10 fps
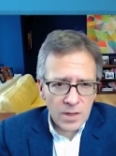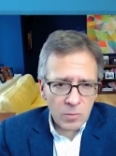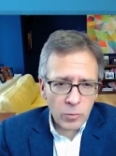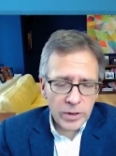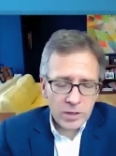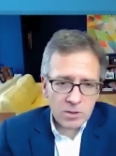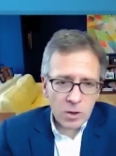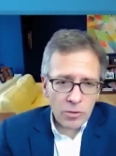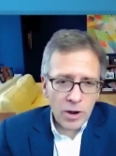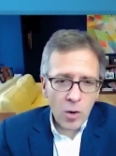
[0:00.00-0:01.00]
and we
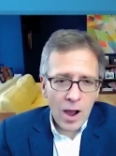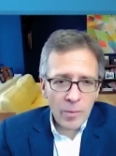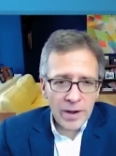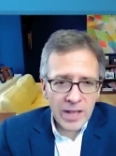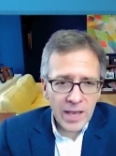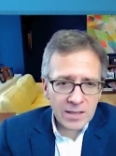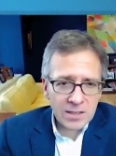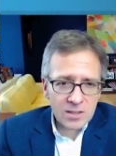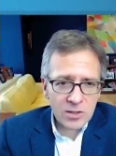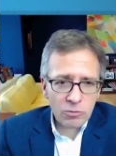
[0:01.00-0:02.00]
don't know how many
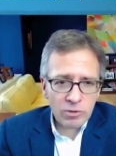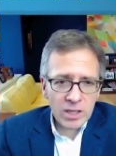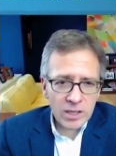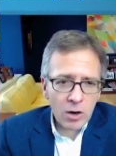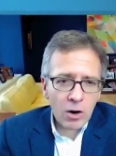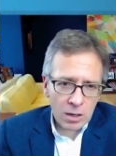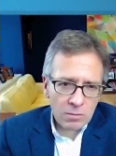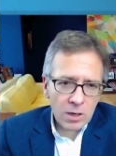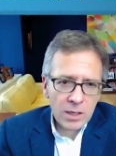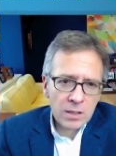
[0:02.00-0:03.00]
cases there really are,
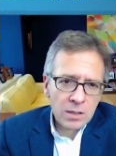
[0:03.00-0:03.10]
right?